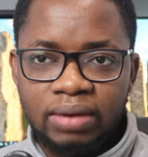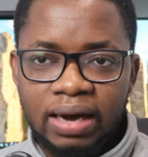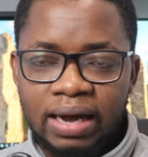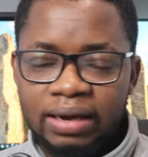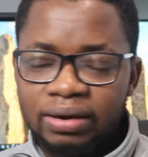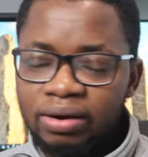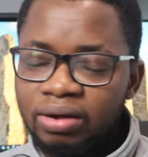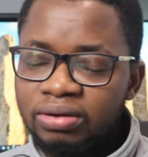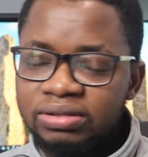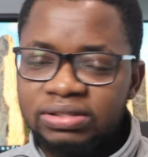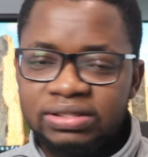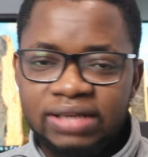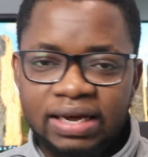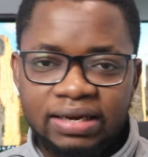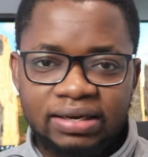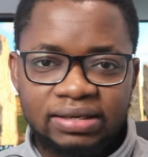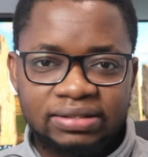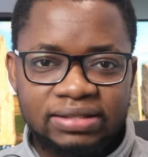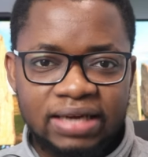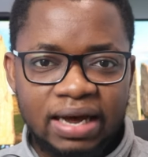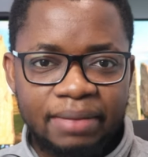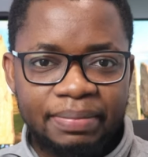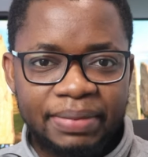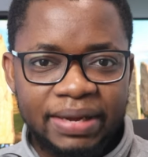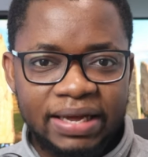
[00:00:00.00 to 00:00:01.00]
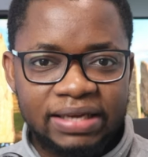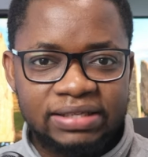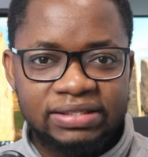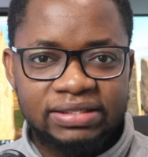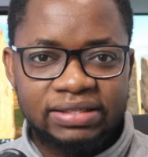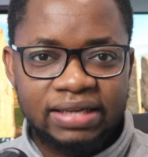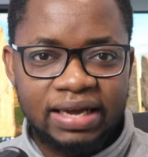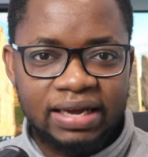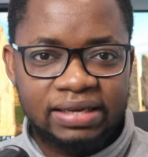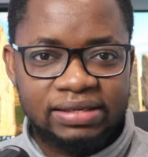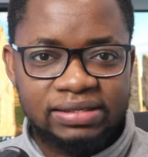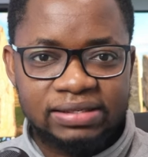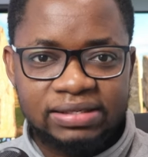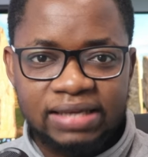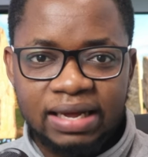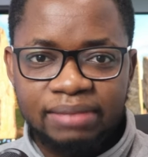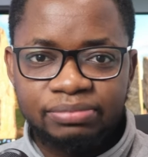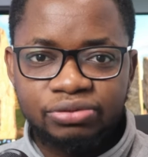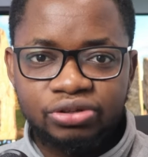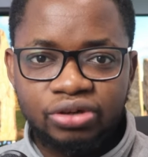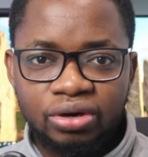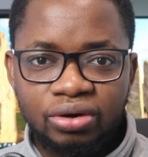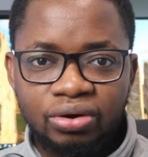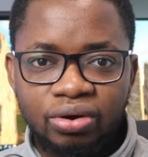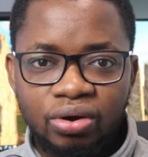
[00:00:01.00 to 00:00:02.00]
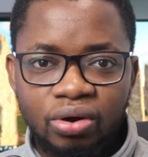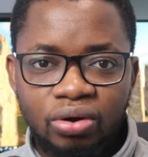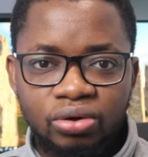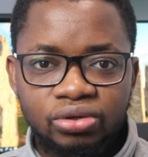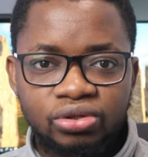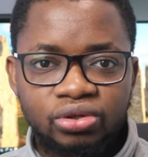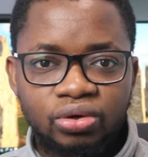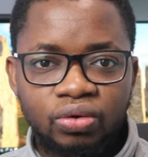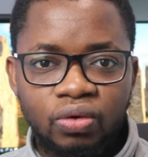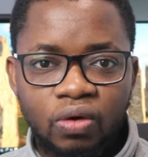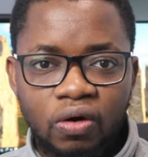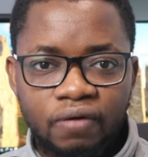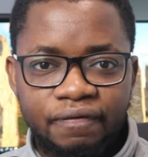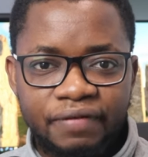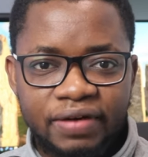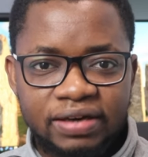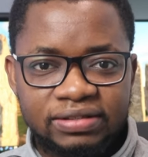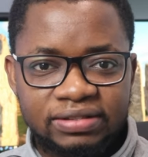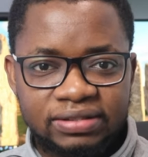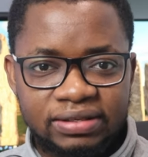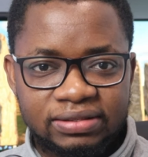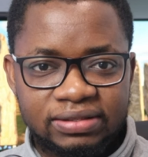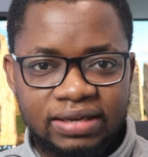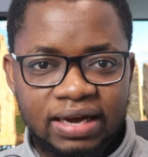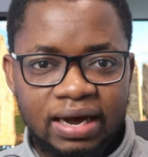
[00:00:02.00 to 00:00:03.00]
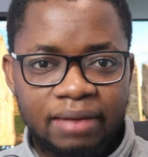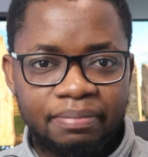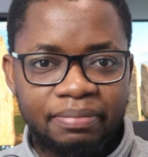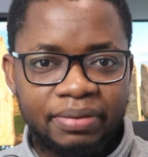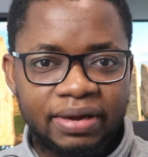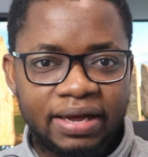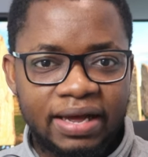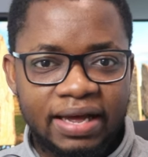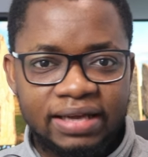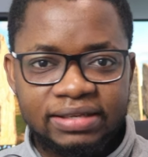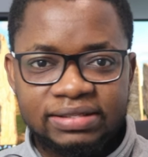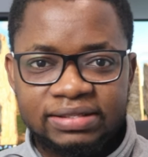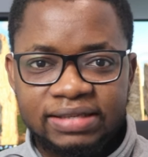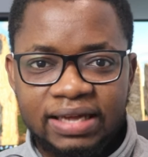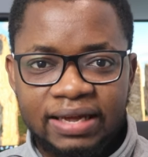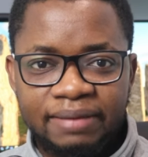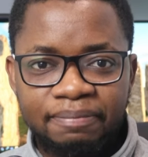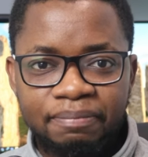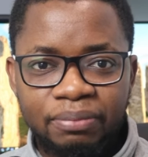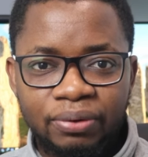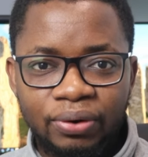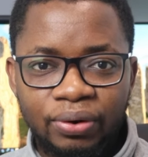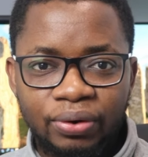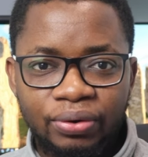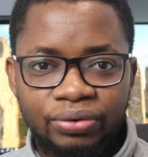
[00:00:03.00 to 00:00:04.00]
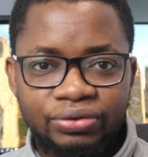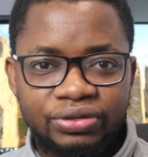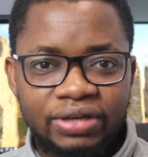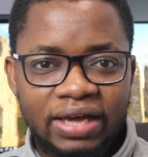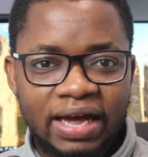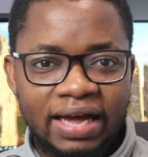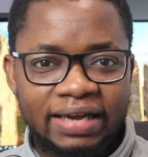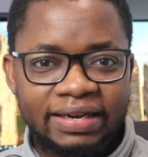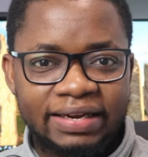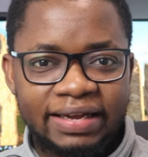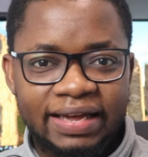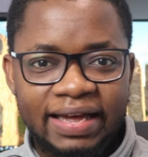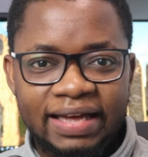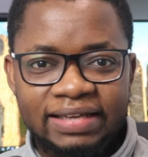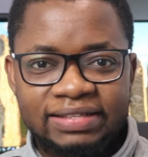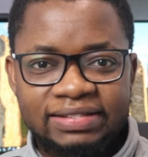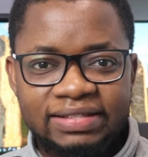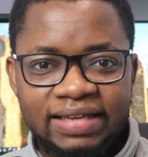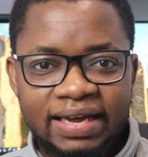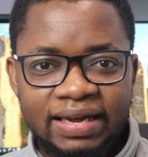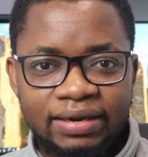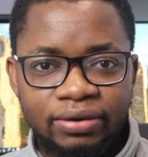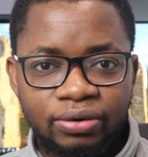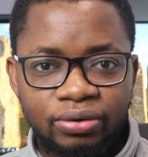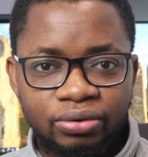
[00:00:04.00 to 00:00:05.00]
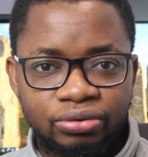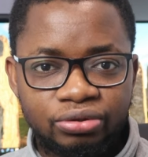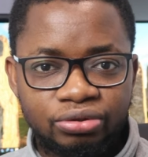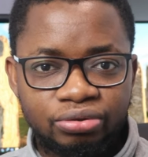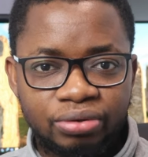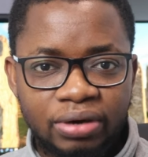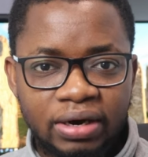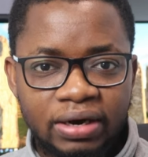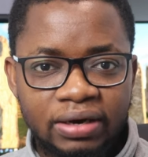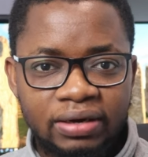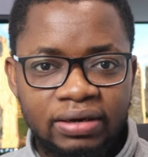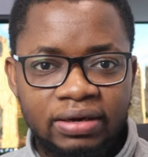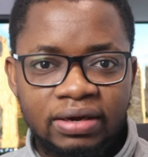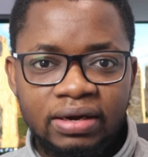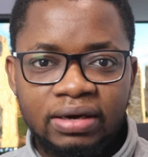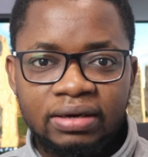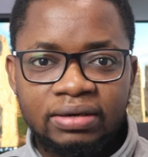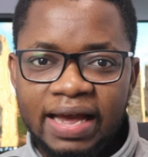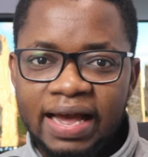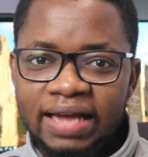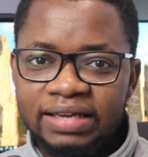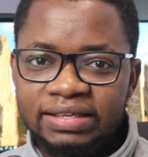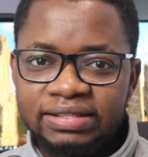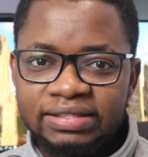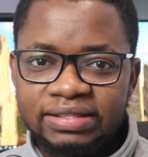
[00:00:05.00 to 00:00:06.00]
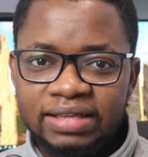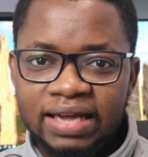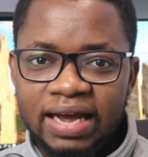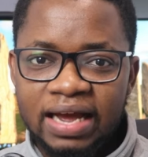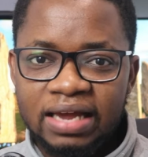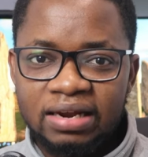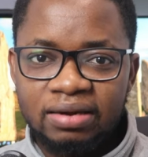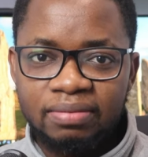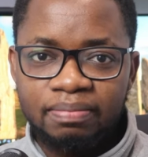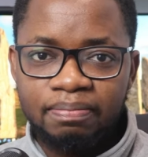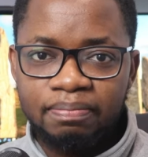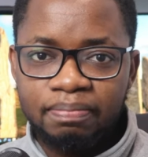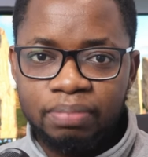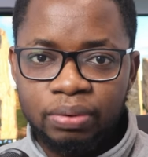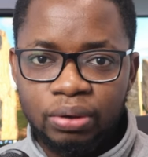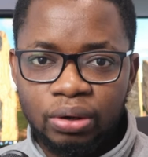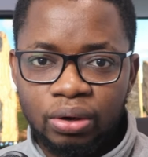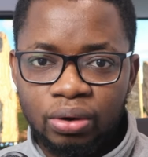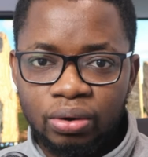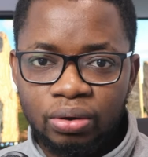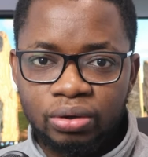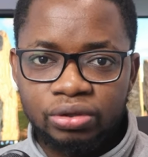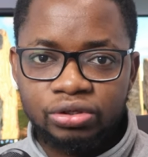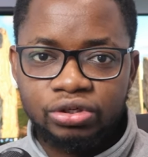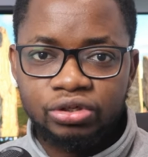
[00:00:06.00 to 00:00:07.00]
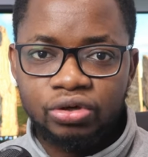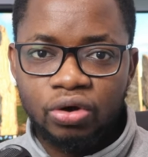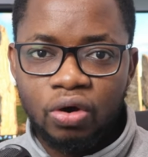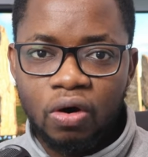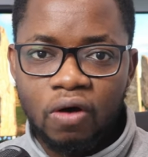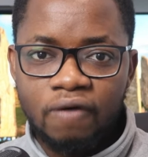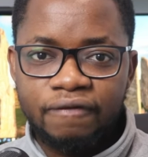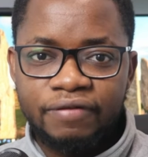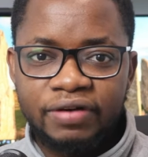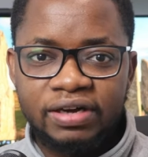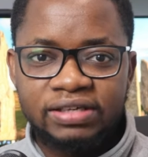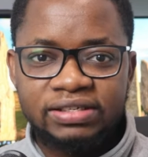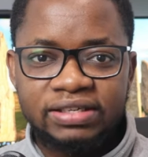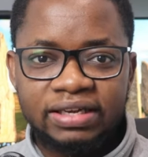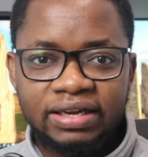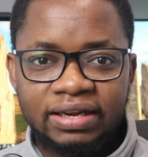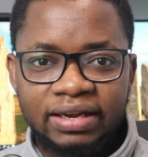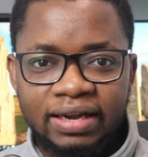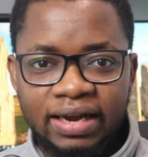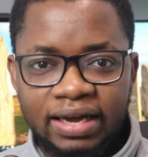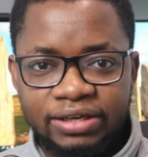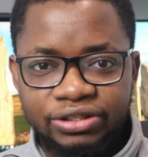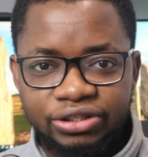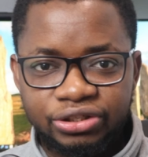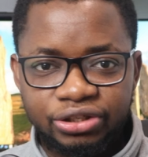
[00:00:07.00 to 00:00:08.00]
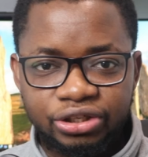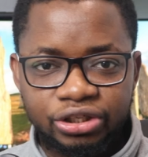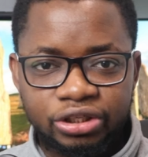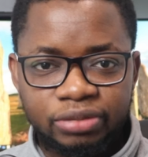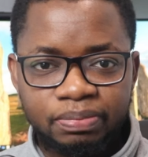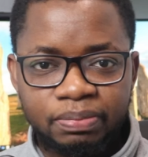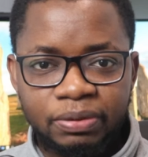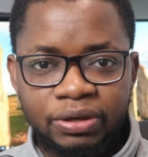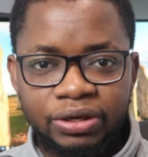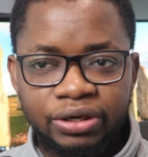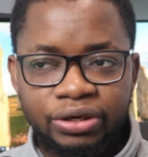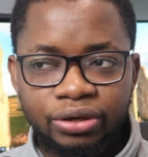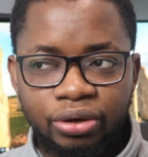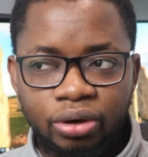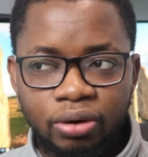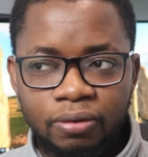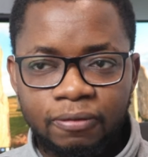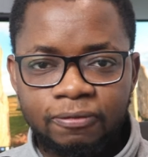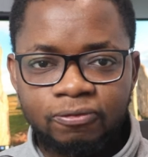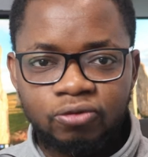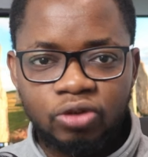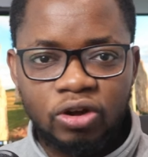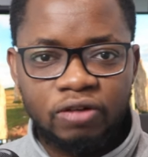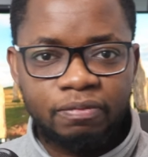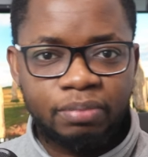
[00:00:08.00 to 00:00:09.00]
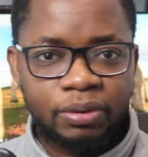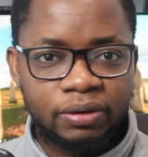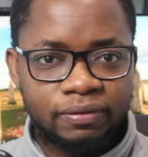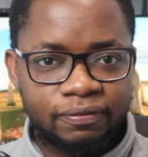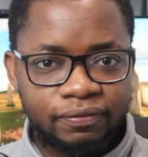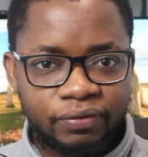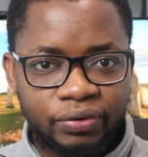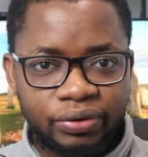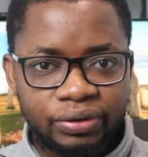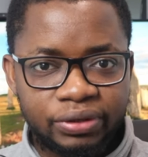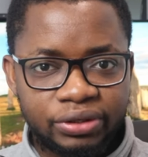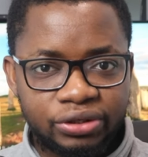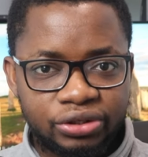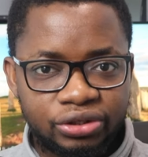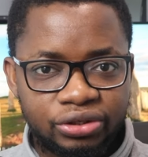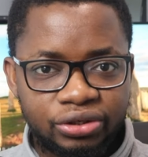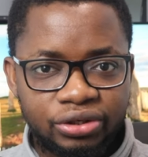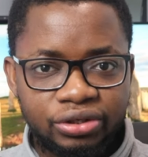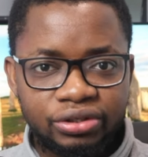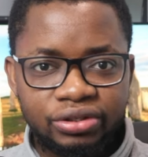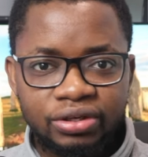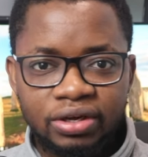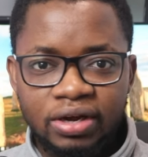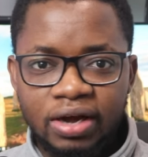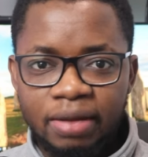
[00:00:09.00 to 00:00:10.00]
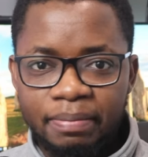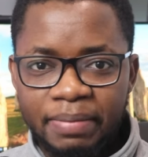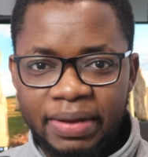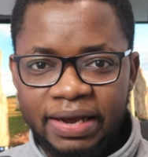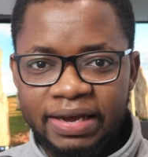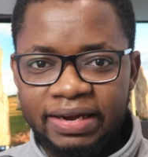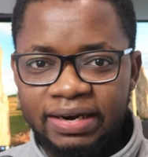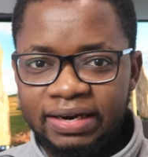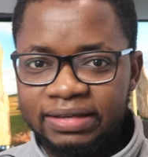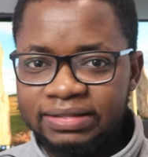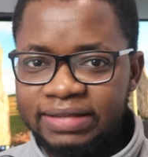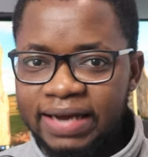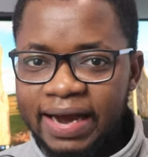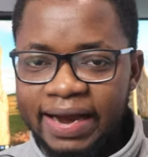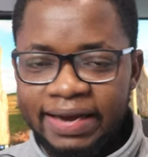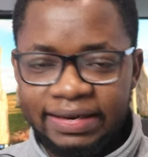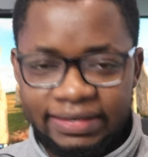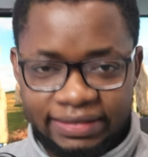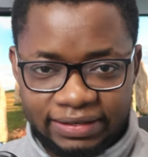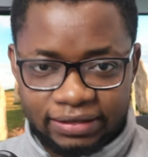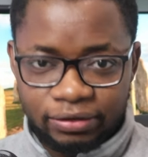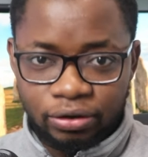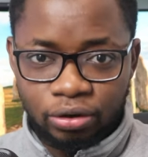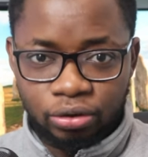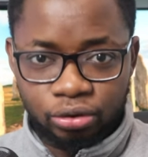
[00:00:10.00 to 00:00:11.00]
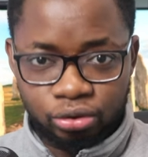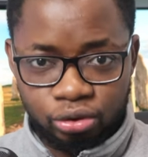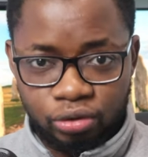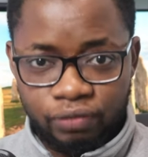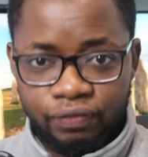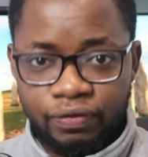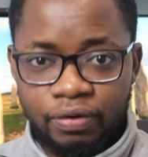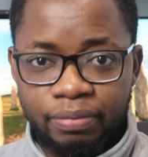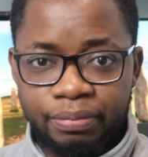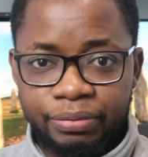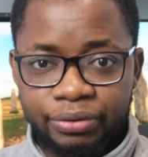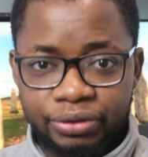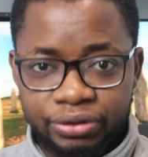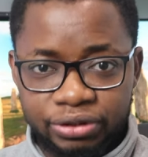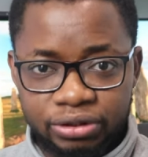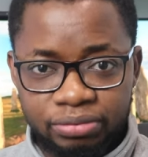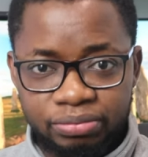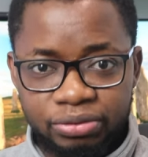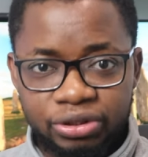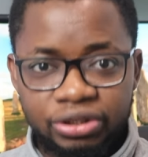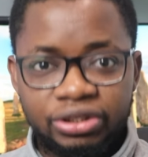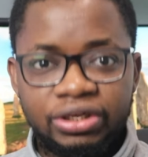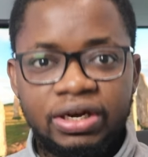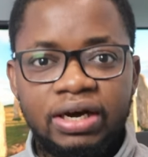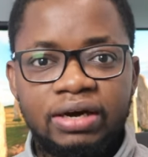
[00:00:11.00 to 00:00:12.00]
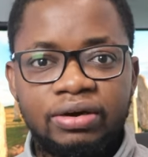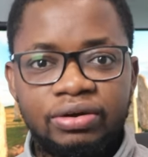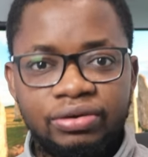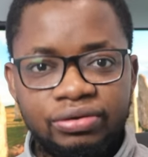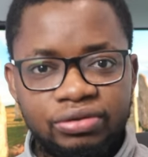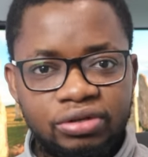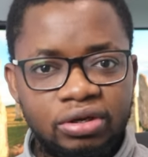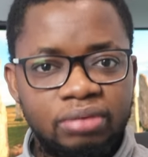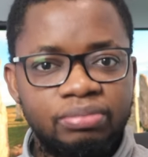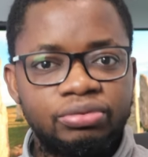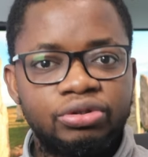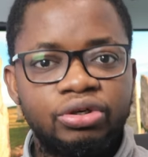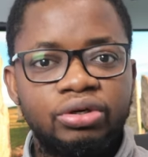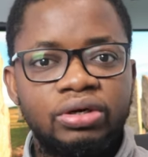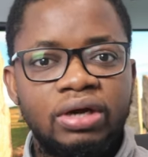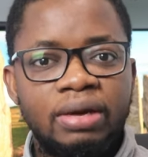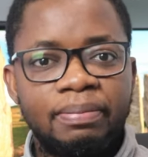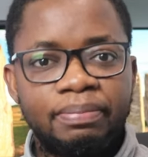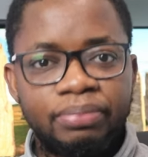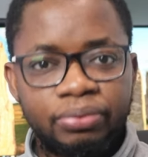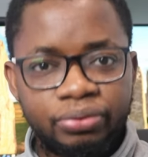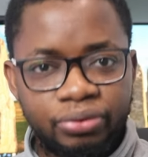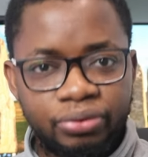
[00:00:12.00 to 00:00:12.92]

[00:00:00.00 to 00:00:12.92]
Alongside the Tab S9, Samsung also offers the Tab S9 Plus and the S9 Ultra. S9 Plus offers a larger display of 12.4 inches, making it ideal also for multimedia consumption and